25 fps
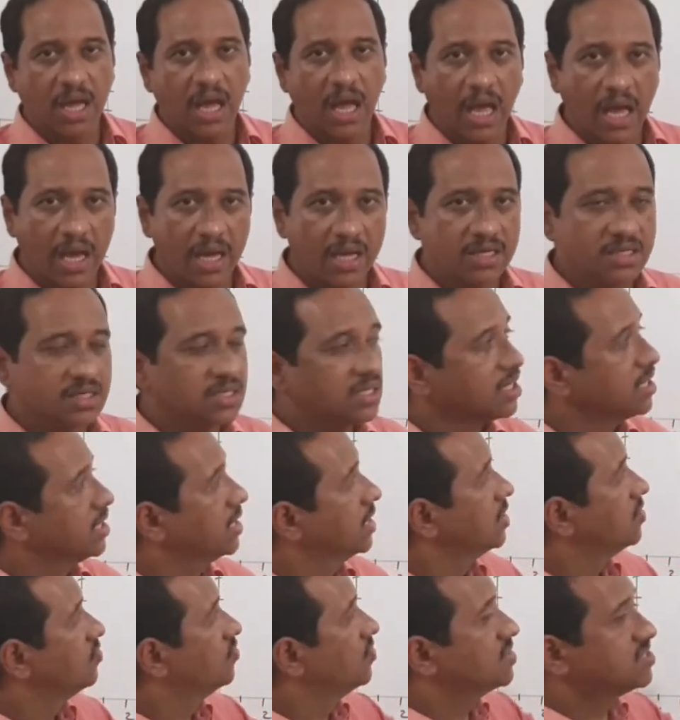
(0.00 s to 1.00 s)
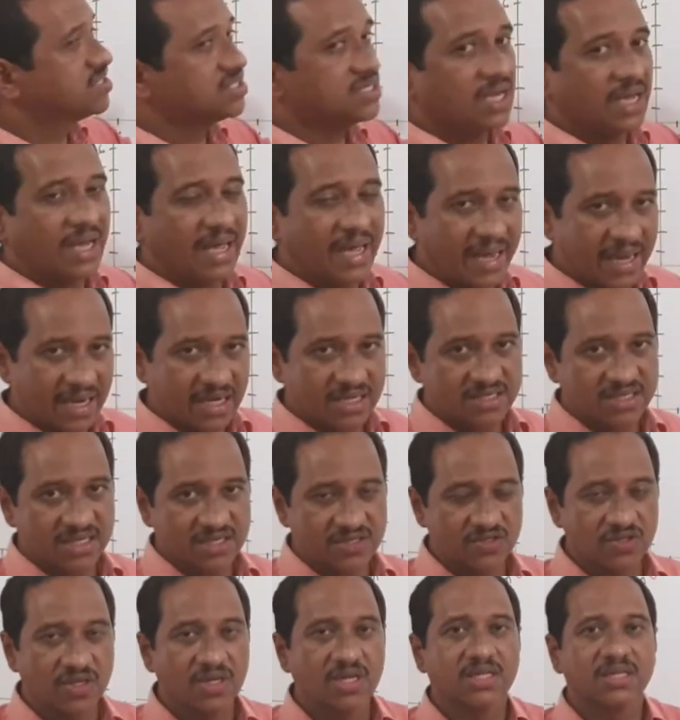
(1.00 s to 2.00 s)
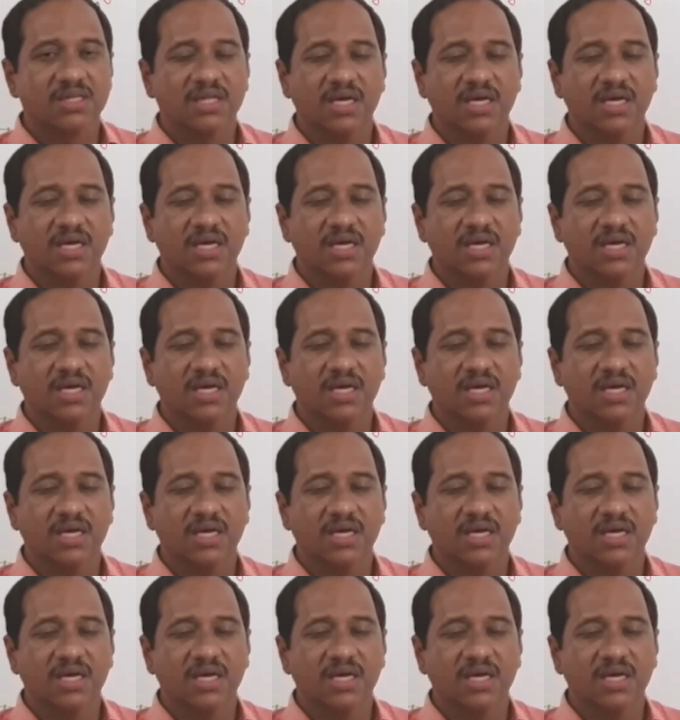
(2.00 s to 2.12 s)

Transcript: and in which axis,